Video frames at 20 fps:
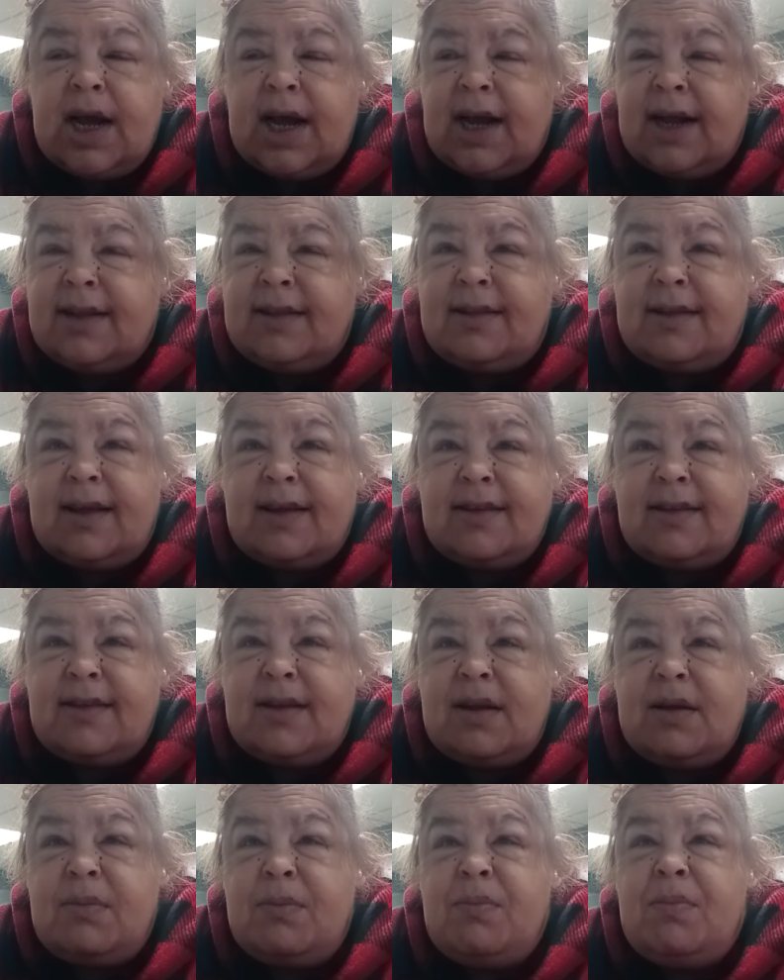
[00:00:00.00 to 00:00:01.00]
It
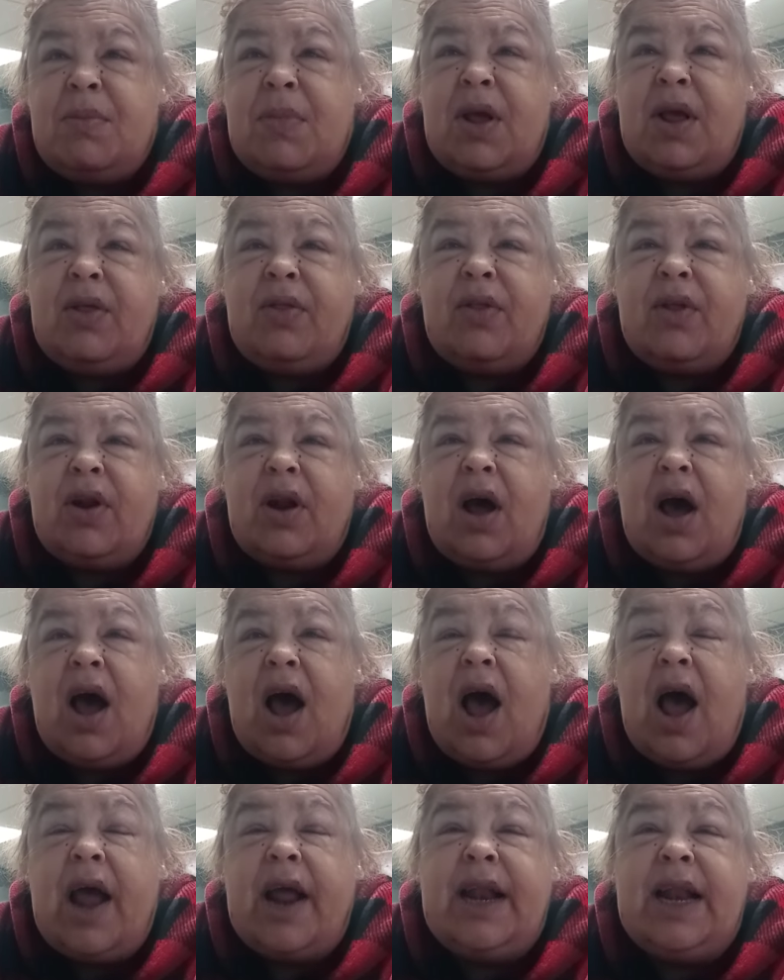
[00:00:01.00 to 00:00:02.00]
doesn't mean that
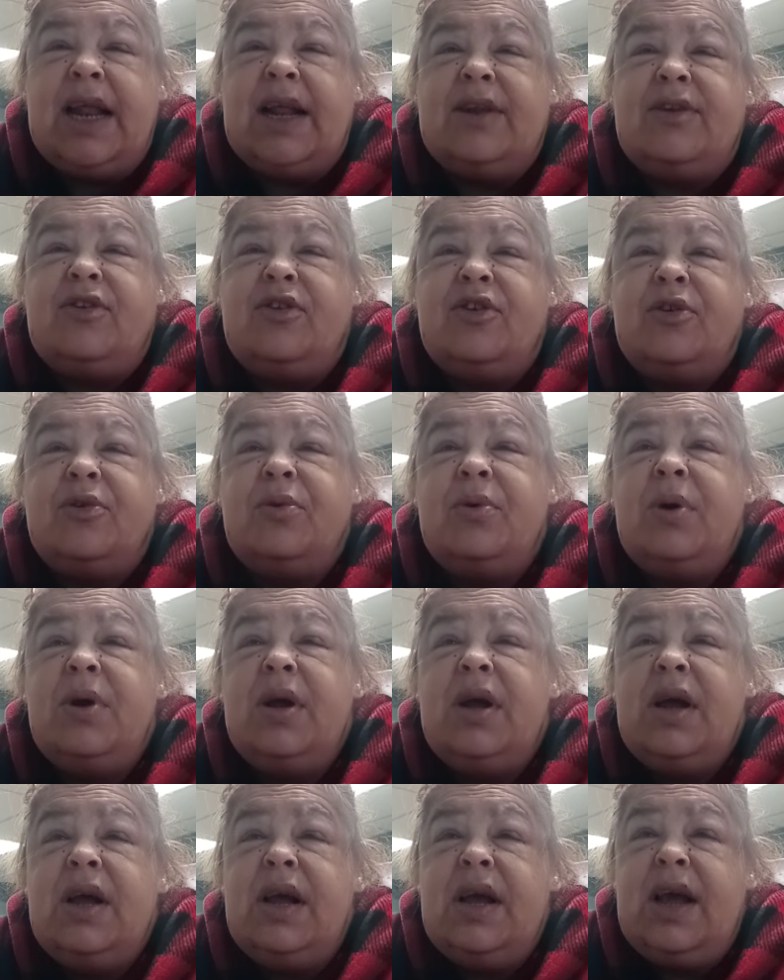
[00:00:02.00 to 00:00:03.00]
I need to
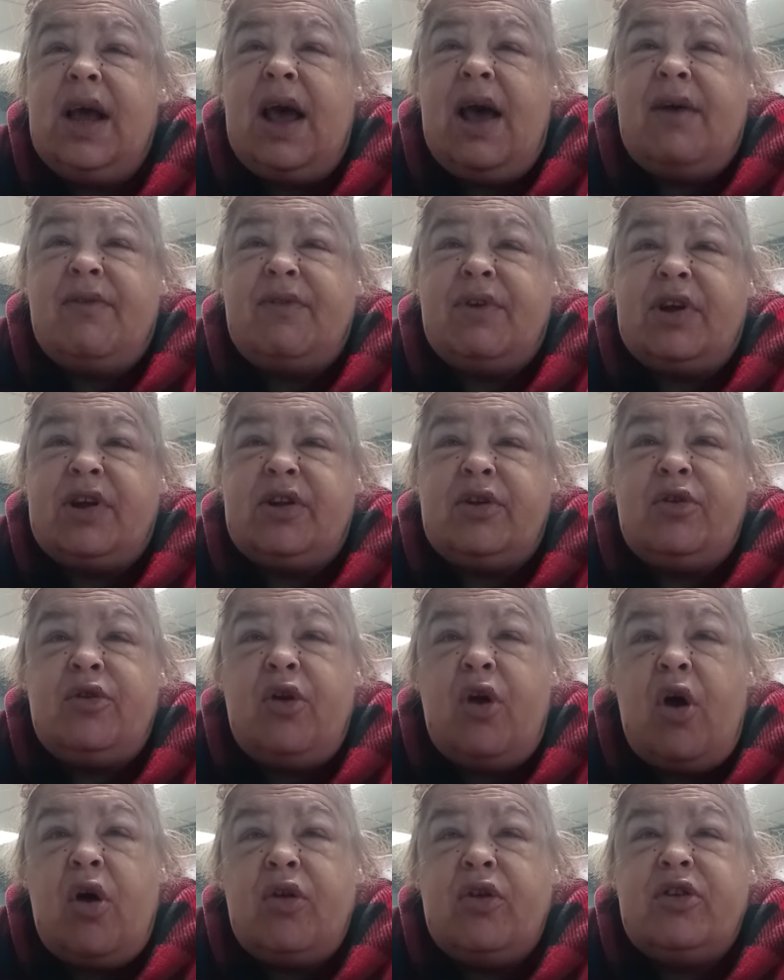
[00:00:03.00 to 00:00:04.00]
have
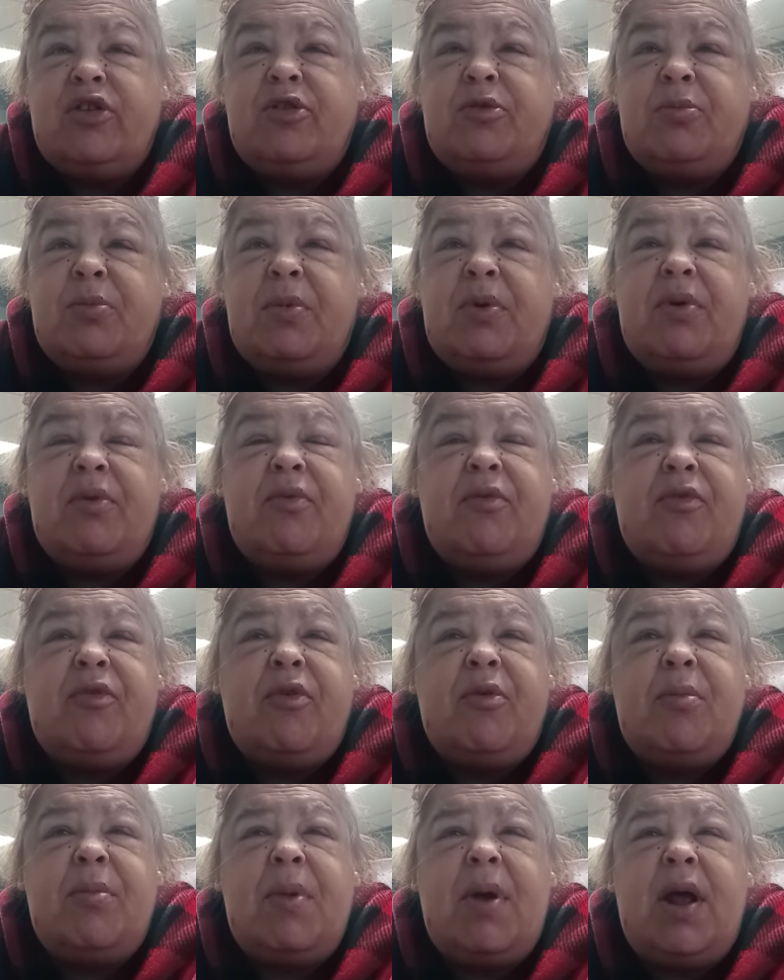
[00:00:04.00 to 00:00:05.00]
acknowledgement
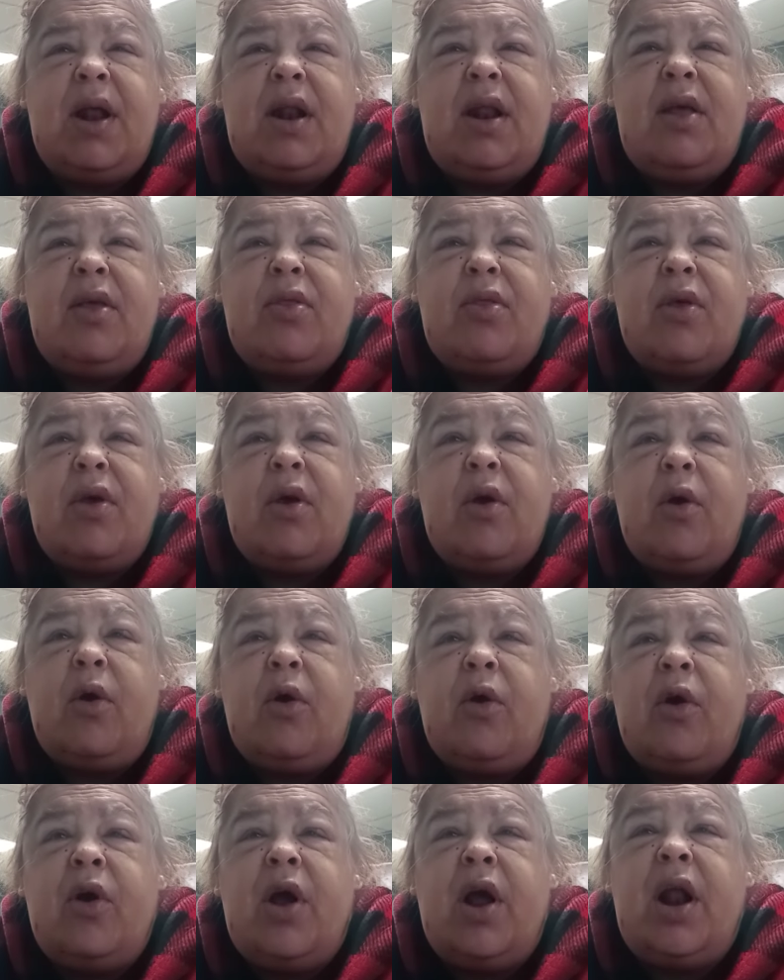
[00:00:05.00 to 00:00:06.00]
from anything
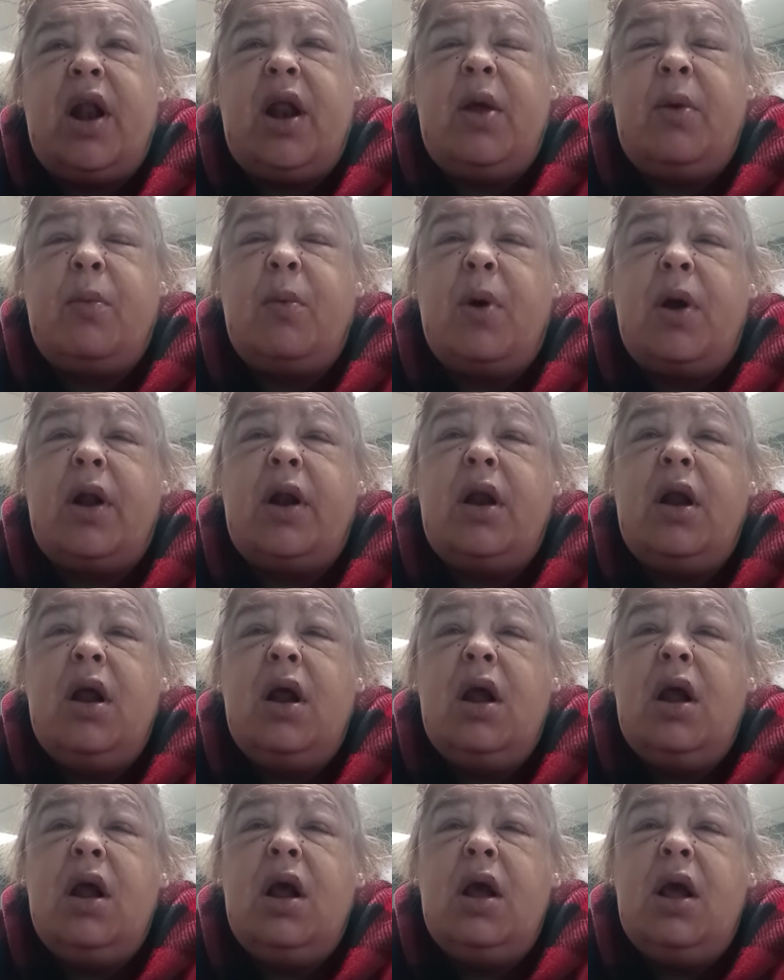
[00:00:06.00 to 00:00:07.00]
or anyone.
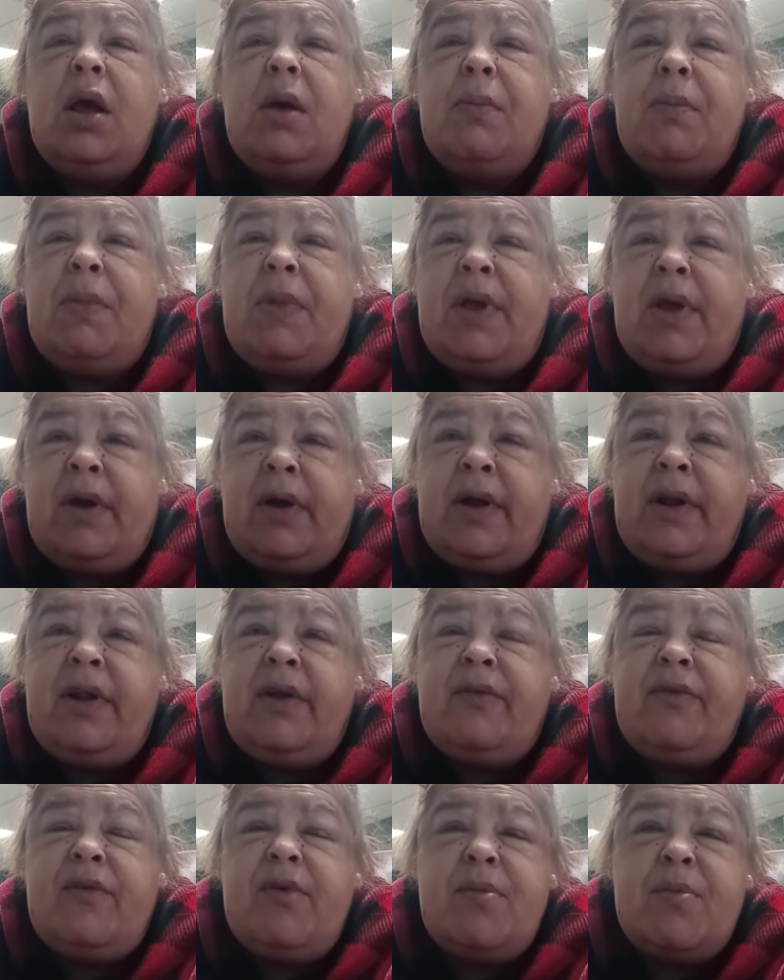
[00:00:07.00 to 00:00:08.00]
Behind
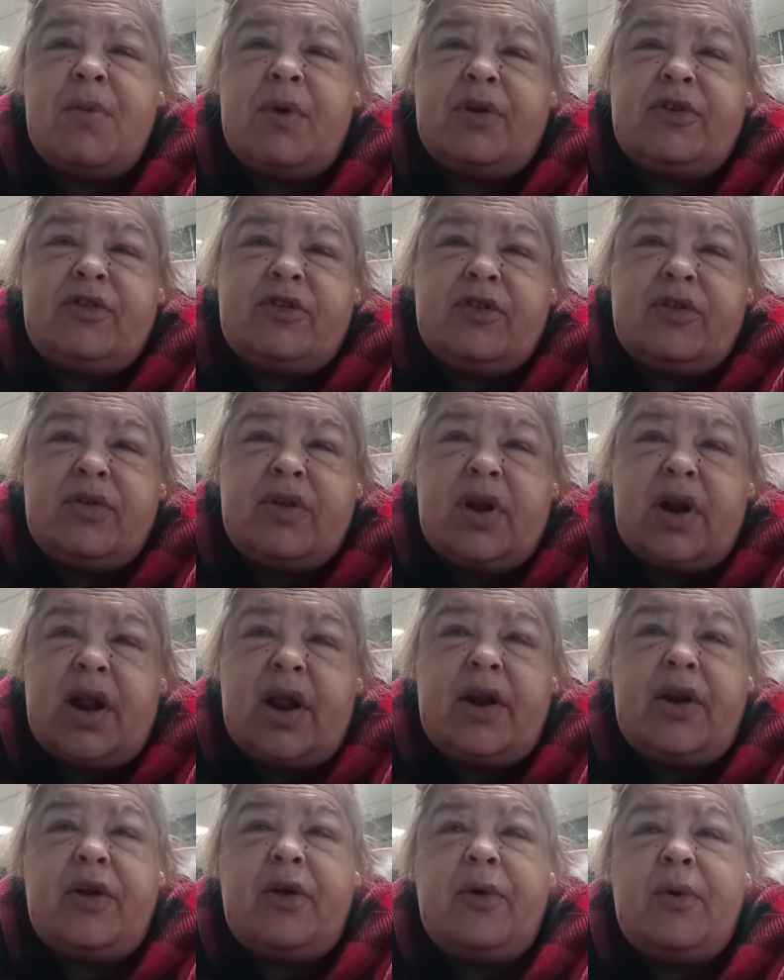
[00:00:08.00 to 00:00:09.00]
every mission that
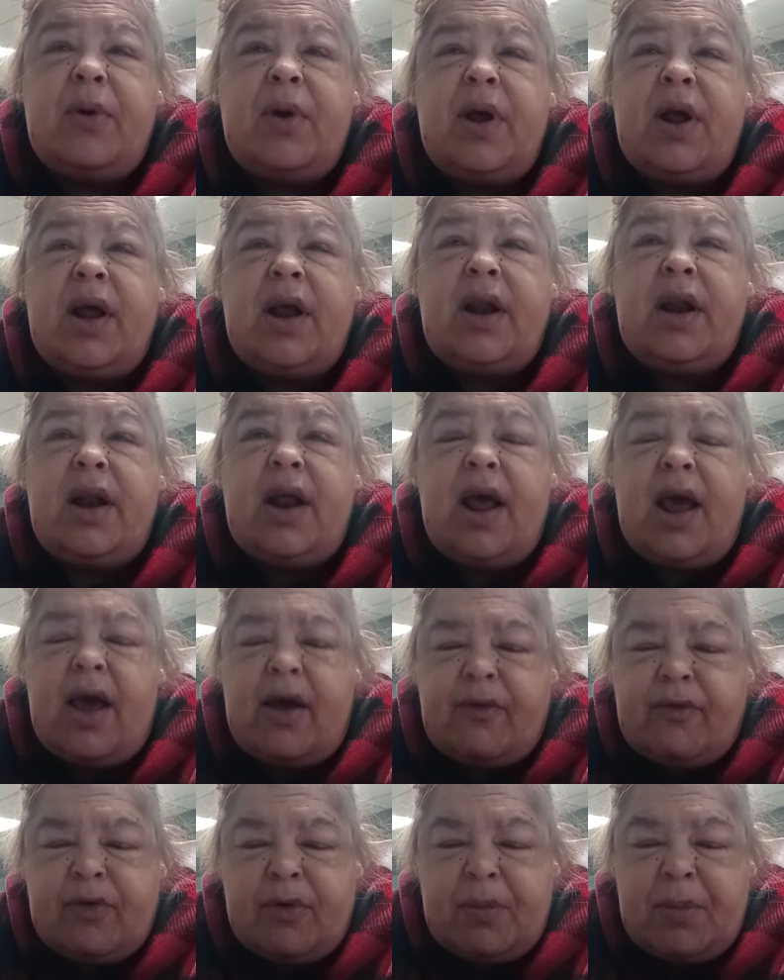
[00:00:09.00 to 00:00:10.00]
I do, and
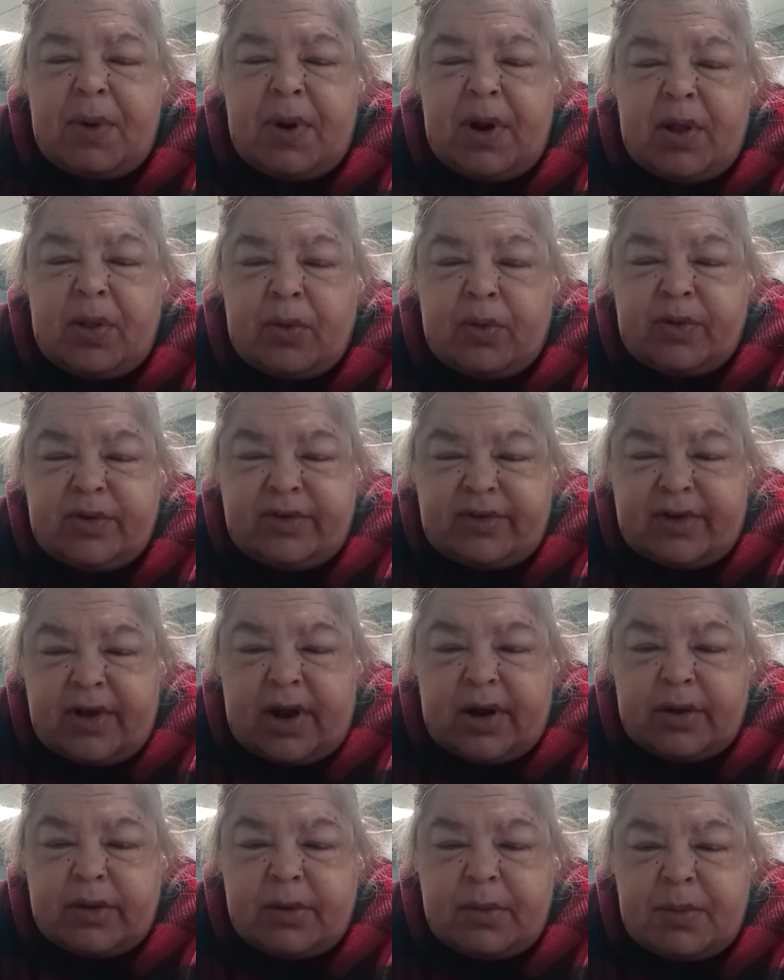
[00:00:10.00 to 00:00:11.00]
everybody looks
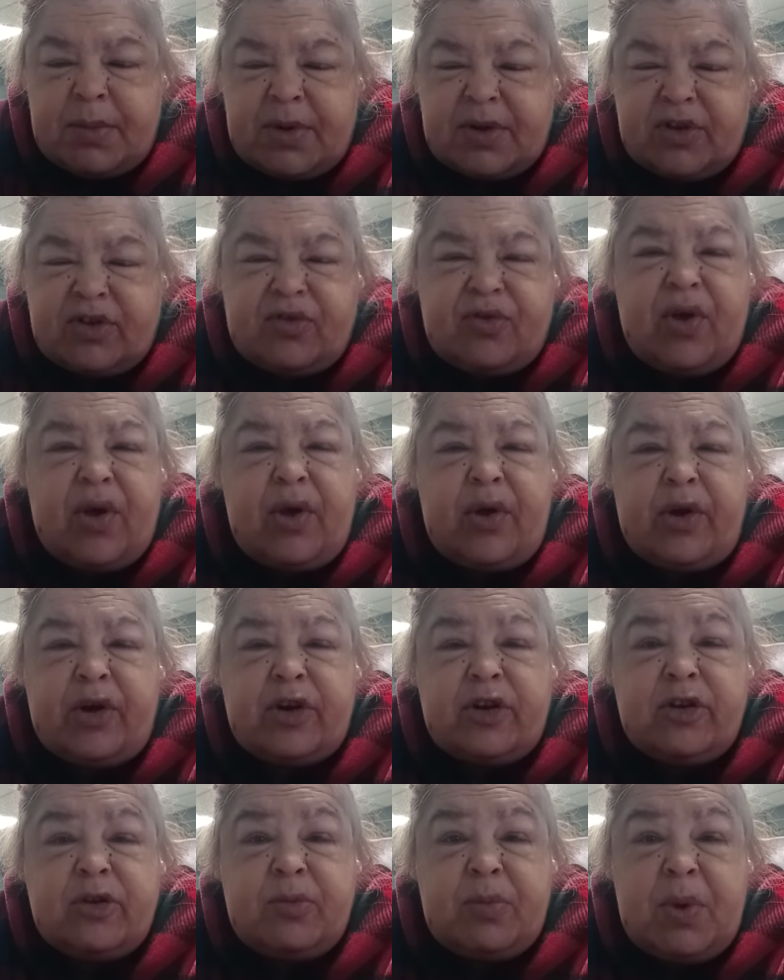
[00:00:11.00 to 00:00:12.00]
at them as
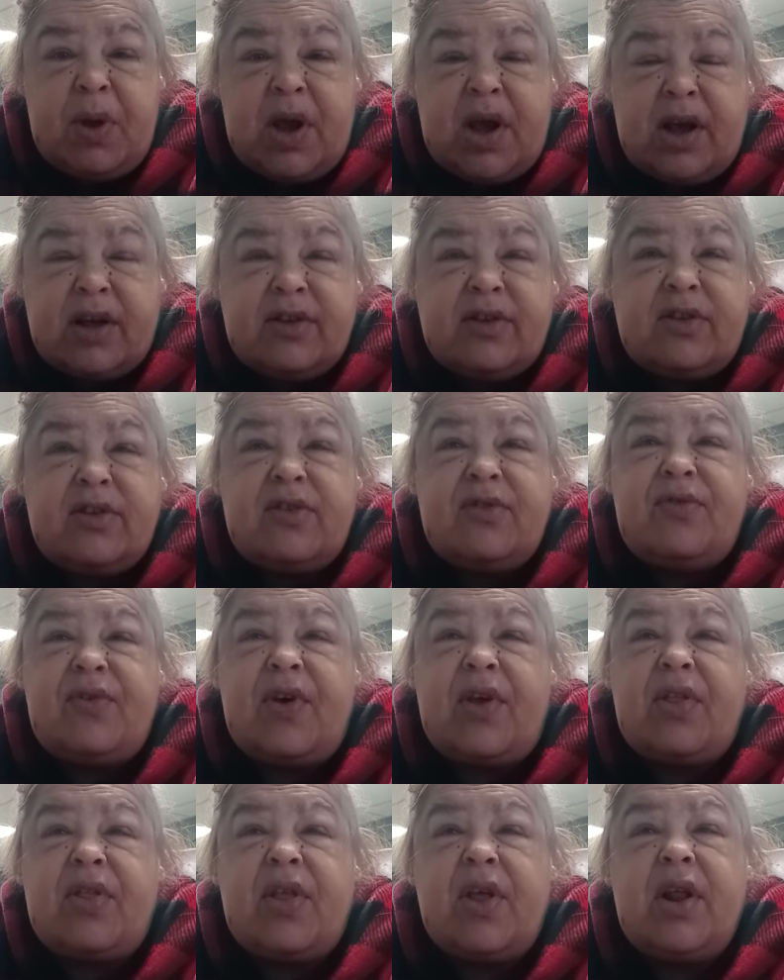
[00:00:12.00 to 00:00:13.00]
failures because of the
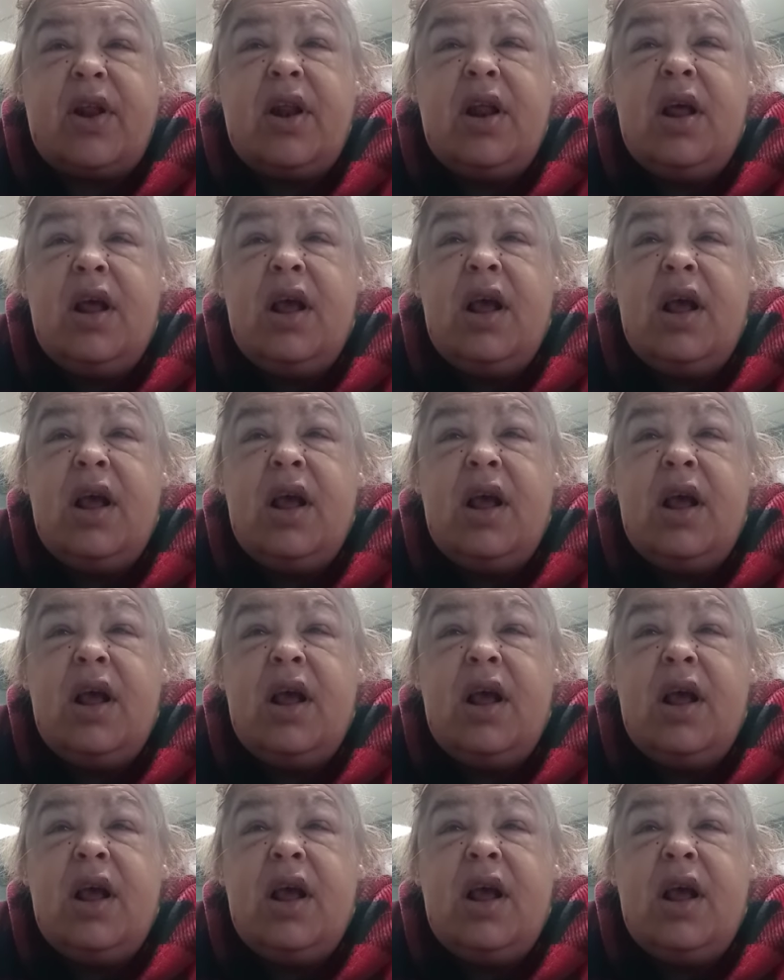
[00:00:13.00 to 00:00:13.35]
fact that